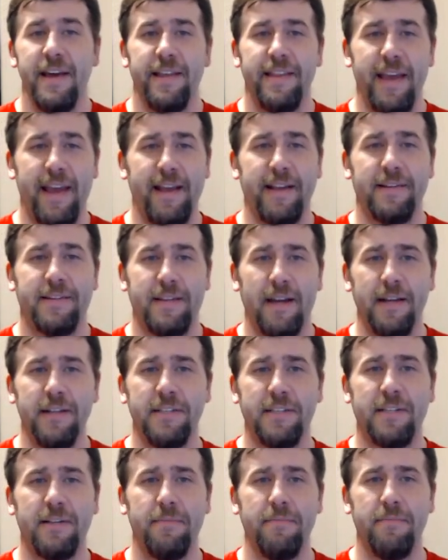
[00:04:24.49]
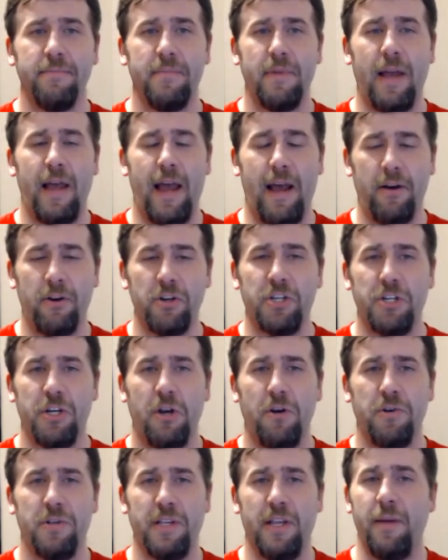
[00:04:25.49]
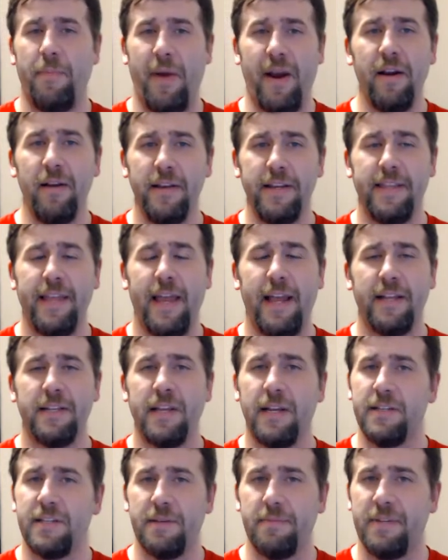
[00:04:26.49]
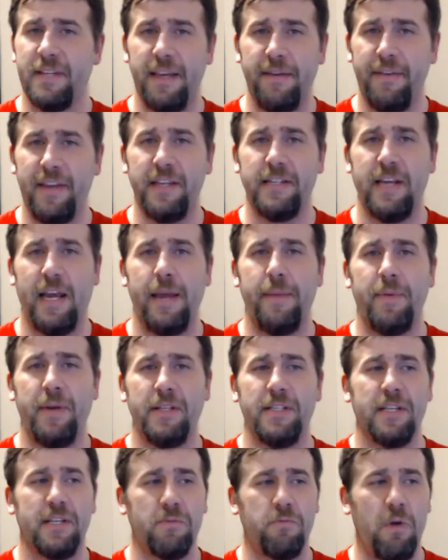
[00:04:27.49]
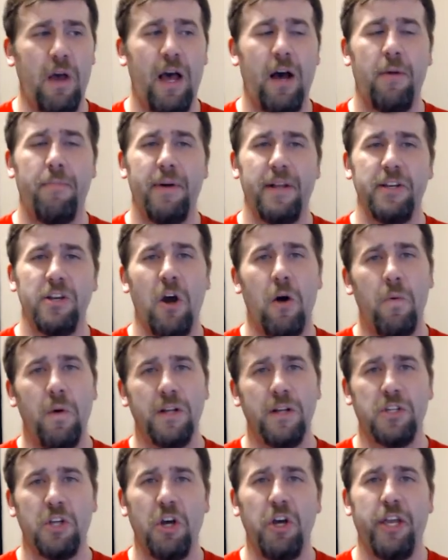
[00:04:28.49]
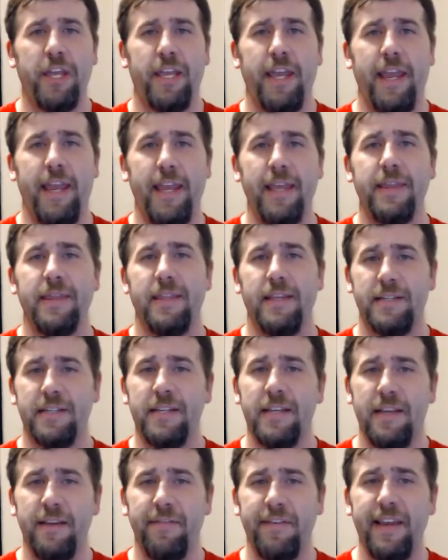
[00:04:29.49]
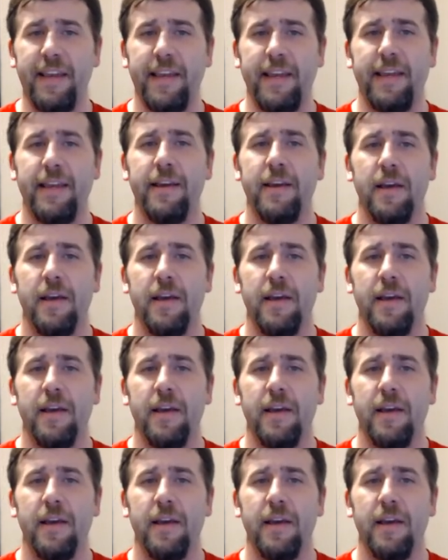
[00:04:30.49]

They had done some house shows, and apparently they had done some TV tapings as well, but no one took in the TV